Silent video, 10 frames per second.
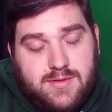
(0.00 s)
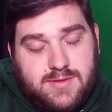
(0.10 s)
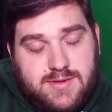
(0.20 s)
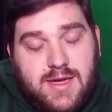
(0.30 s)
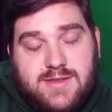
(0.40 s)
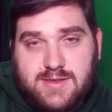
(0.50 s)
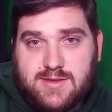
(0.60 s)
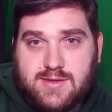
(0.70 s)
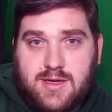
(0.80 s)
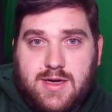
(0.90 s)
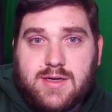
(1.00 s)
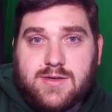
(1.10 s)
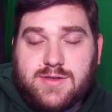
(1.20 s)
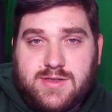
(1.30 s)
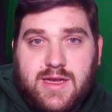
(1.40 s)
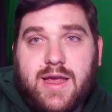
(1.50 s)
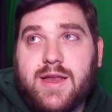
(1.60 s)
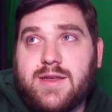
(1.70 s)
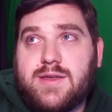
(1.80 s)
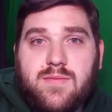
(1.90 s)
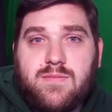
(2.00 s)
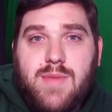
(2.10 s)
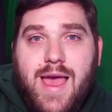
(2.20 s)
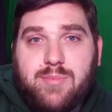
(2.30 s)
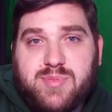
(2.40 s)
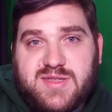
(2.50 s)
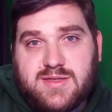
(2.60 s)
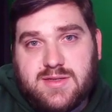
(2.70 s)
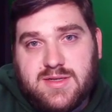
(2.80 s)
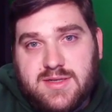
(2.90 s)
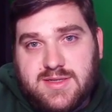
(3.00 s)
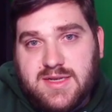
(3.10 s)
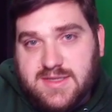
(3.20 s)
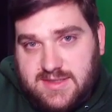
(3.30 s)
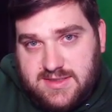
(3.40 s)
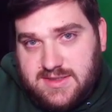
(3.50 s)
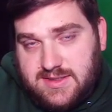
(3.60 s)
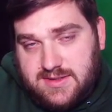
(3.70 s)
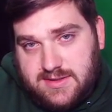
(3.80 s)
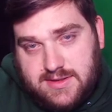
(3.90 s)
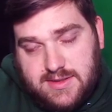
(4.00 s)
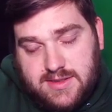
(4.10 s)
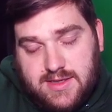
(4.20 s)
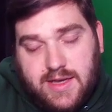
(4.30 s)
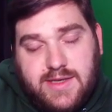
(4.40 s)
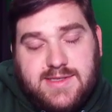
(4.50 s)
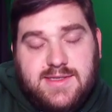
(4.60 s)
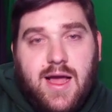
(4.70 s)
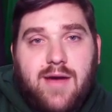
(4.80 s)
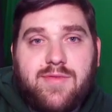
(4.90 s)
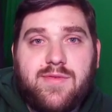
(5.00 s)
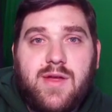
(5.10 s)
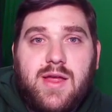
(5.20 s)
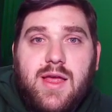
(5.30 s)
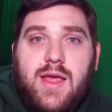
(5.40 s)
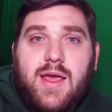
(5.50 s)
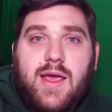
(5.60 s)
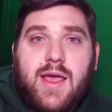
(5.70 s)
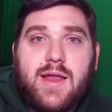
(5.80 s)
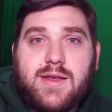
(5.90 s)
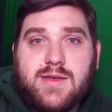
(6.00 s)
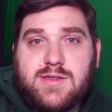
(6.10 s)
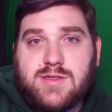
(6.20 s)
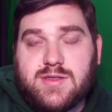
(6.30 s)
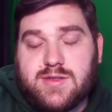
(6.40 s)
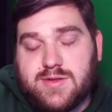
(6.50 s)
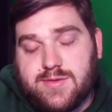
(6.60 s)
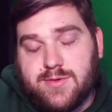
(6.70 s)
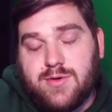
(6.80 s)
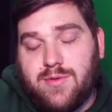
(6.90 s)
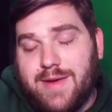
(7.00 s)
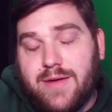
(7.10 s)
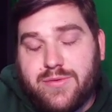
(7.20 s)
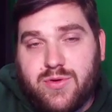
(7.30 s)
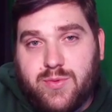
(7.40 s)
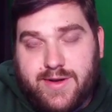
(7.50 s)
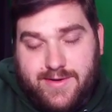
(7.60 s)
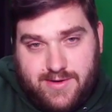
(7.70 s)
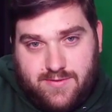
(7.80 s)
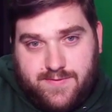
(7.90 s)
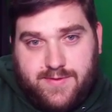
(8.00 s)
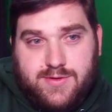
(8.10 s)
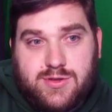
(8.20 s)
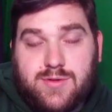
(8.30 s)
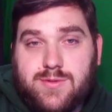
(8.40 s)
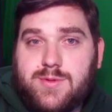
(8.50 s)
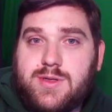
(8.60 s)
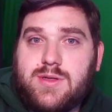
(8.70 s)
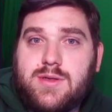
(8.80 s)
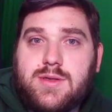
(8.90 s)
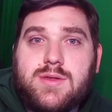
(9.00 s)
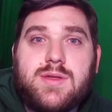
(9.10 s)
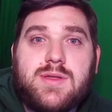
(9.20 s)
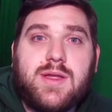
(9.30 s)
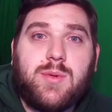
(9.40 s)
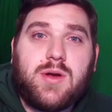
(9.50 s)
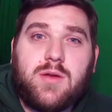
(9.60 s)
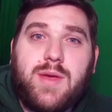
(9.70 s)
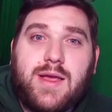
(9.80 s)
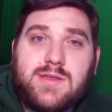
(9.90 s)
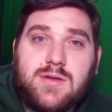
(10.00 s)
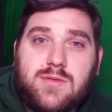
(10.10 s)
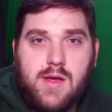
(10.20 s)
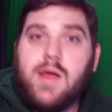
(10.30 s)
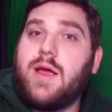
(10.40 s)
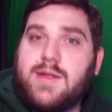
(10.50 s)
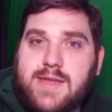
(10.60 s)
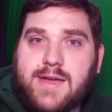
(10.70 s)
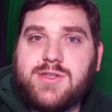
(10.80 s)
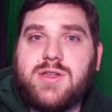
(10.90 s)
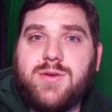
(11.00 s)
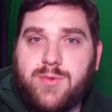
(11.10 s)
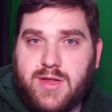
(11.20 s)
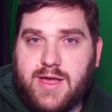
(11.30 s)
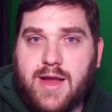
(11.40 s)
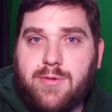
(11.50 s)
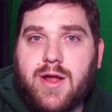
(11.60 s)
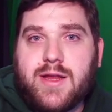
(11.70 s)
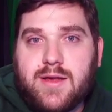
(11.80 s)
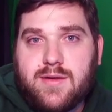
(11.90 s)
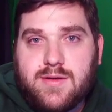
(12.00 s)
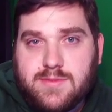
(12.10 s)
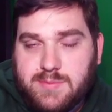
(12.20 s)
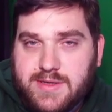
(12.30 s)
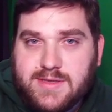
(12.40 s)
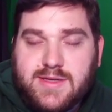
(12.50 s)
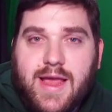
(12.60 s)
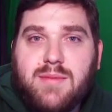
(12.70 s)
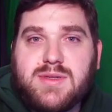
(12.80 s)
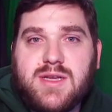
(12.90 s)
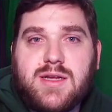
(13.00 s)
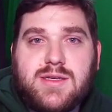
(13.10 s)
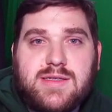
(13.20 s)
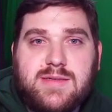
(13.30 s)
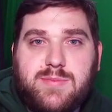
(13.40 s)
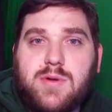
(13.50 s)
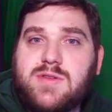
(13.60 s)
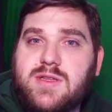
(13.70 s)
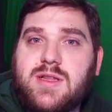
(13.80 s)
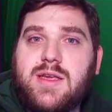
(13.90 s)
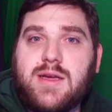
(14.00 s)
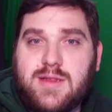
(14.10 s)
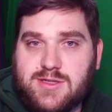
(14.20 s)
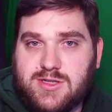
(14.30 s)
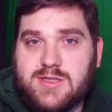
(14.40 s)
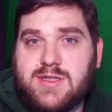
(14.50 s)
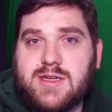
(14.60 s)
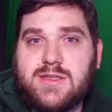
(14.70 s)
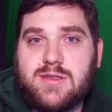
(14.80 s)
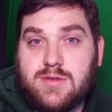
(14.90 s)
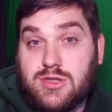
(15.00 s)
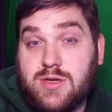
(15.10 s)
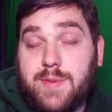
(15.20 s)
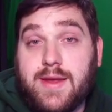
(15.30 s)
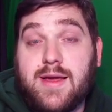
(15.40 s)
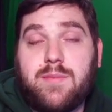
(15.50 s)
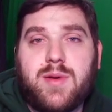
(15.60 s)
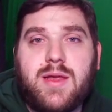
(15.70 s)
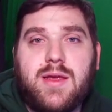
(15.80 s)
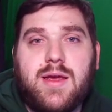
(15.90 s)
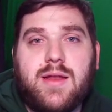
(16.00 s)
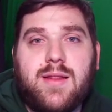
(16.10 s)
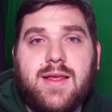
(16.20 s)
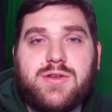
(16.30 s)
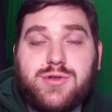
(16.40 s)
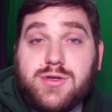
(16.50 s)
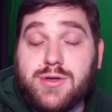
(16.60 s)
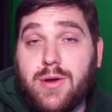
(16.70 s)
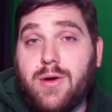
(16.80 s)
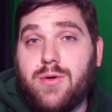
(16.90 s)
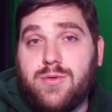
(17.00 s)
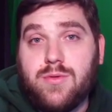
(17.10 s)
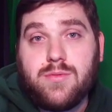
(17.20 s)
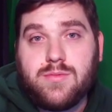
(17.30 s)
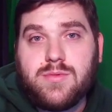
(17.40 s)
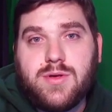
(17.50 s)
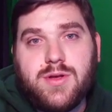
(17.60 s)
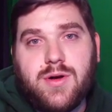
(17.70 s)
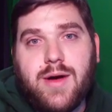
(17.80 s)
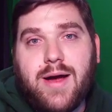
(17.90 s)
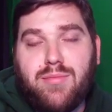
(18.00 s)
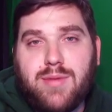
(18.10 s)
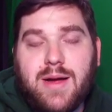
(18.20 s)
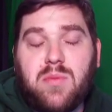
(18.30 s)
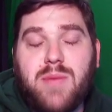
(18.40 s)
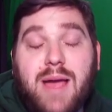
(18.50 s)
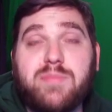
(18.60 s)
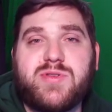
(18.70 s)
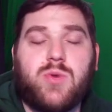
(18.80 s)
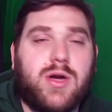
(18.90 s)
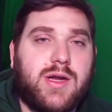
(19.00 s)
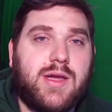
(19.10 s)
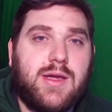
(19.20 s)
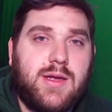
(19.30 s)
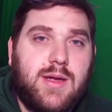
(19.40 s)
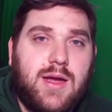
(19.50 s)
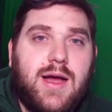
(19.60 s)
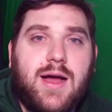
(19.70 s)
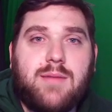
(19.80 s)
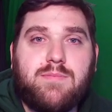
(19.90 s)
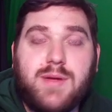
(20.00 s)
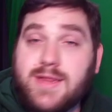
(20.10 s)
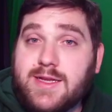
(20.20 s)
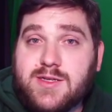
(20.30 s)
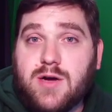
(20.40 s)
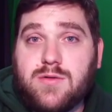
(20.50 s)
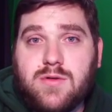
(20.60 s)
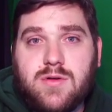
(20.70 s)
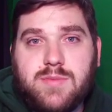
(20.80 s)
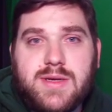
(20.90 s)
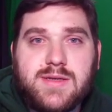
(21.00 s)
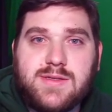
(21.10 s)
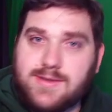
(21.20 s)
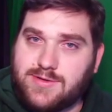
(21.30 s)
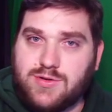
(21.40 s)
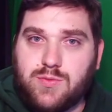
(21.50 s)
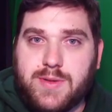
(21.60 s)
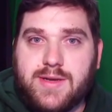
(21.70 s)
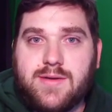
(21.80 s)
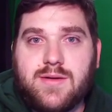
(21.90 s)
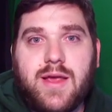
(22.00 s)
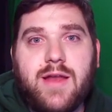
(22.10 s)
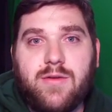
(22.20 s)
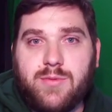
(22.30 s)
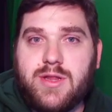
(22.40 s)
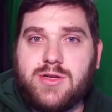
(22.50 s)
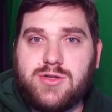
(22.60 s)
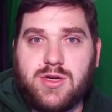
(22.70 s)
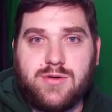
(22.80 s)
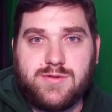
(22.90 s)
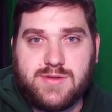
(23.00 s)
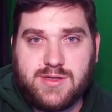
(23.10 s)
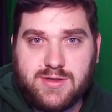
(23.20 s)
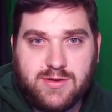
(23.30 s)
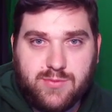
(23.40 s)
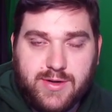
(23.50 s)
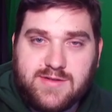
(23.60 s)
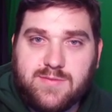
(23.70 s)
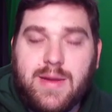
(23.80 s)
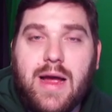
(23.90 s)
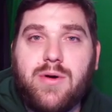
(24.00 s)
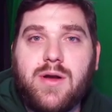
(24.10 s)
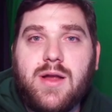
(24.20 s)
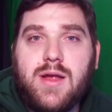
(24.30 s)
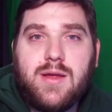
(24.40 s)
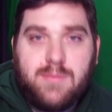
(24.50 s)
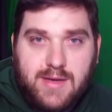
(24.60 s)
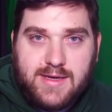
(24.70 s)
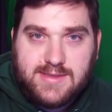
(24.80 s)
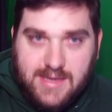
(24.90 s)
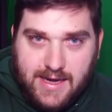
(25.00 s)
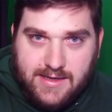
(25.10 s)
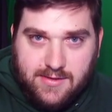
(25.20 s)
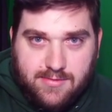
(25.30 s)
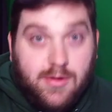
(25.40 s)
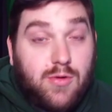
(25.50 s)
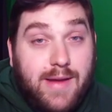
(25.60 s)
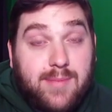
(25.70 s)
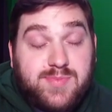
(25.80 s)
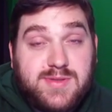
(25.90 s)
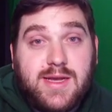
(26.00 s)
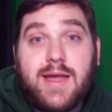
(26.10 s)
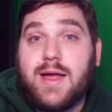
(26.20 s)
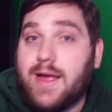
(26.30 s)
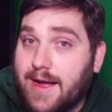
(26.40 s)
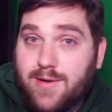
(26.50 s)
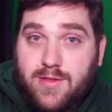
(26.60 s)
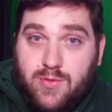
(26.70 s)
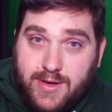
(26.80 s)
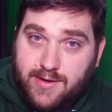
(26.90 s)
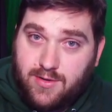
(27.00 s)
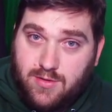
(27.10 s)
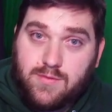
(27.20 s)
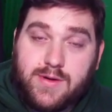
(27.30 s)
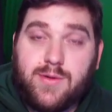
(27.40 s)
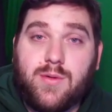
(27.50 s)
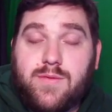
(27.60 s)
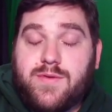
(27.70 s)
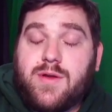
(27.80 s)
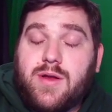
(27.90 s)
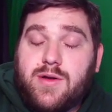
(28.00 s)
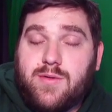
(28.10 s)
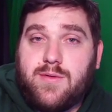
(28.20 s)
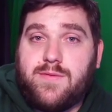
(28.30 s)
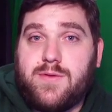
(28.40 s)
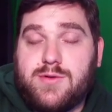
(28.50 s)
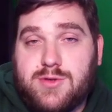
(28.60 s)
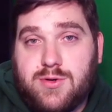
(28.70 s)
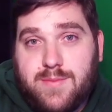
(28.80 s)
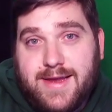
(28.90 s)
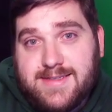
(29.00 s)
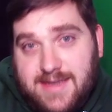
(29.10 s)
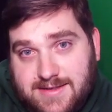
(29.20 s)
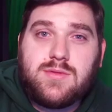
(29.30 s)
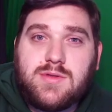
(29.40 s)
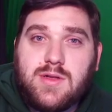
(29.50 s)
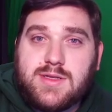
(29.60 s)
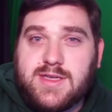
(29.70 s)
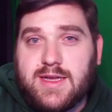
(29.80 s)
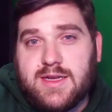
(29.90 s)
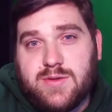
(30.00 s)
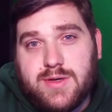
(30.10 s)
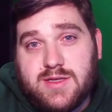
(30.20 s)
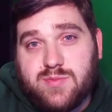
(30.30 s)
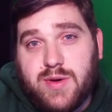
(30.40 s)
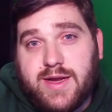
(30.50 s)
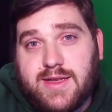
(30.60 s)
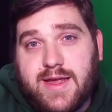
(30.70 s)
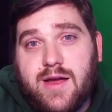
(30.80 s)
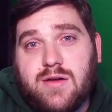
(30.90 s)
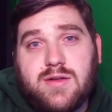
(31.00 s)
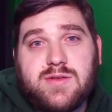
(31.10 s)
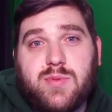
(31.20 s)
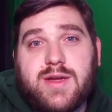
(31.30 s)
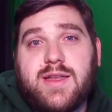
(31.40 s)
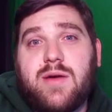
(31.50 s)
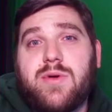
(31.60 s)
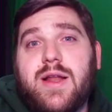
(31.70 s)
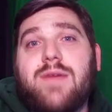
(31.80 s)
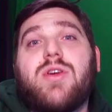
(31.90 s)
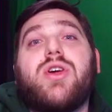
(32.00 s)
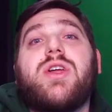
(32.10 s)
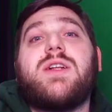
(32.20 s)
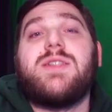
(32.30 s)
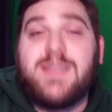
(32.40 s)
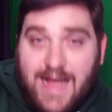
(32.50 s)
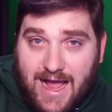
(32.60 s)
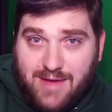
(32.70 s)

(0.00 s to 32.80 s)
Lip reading: doesn't understand maps and distance and stuff, and just threw them out the window for the show that they were going to make. So it's actually really ironic, because Amazon is supposedly a logistics shipping company, and they should know, you know, how maps work, but they don't, because they're stupid, and it really shows in the Rings of Power, because they had to throw maps out of the window in order for the show to make sense. So let's get into it. Let's break it down. We're gonna have a good time,